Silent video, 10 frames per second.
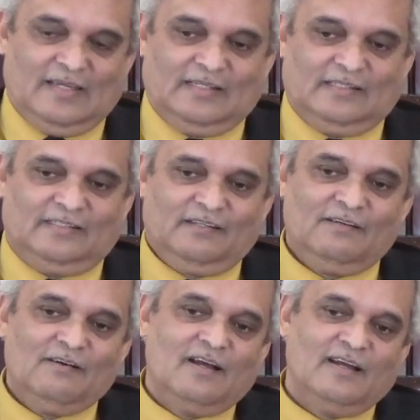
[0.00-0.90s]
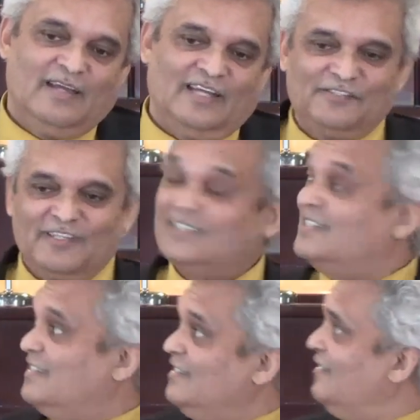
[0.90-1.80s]
So, as you can
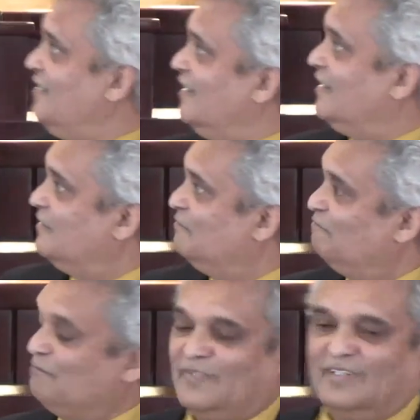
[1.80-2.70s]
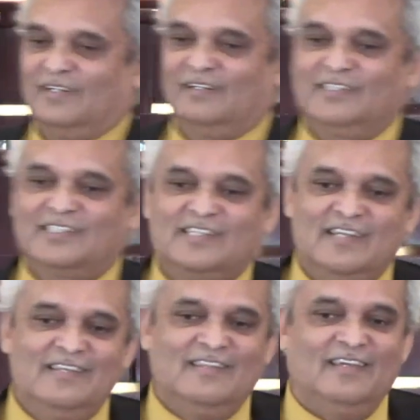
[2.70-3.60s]
see on the
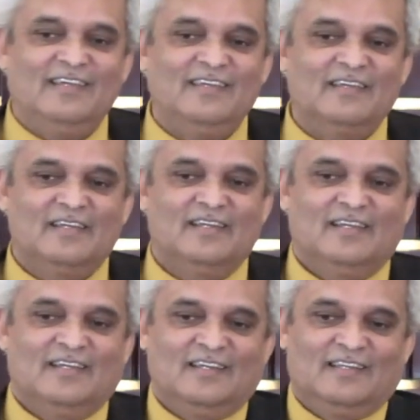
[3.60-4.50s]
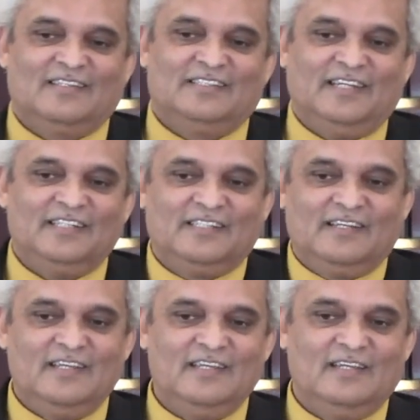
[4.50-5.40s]
screen there, the
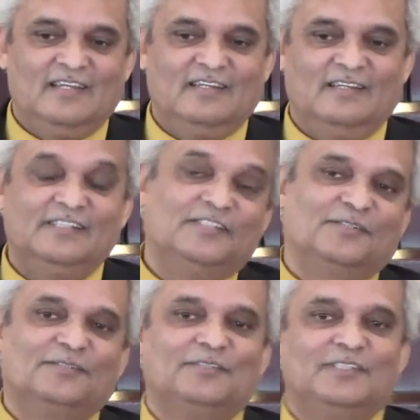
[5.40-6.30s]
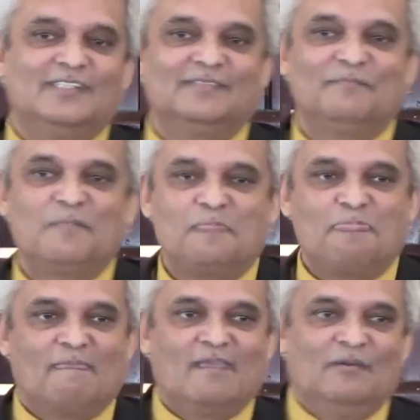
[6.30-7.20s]
sanctuary restored.
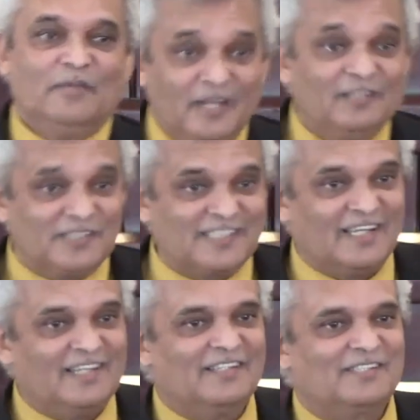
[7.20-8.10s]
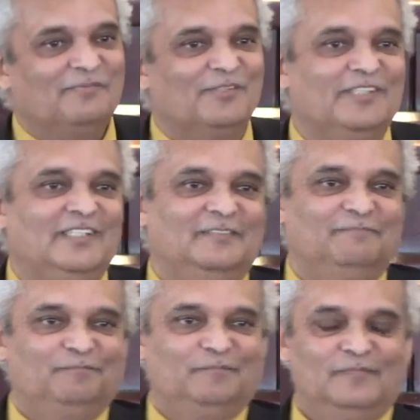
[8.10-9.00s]
We're going to study this morning
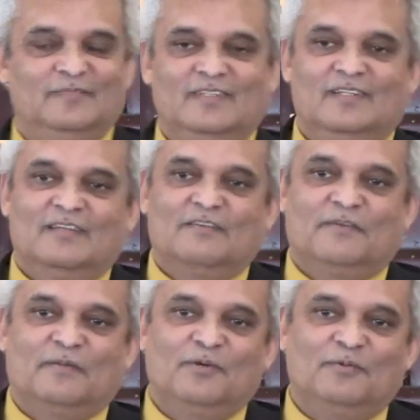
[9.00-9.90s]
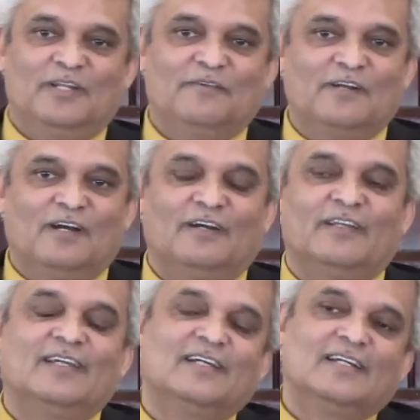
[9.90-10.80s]
from the Word of
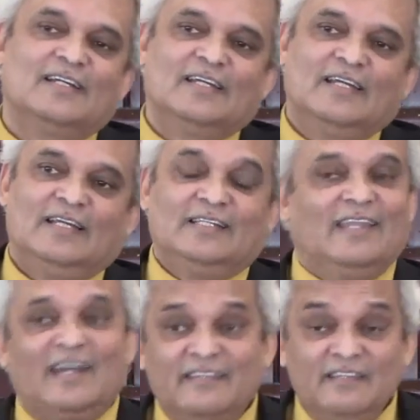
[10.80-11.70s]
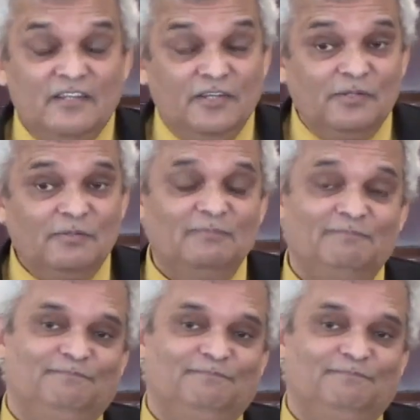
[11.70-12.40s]
God. Nothing new.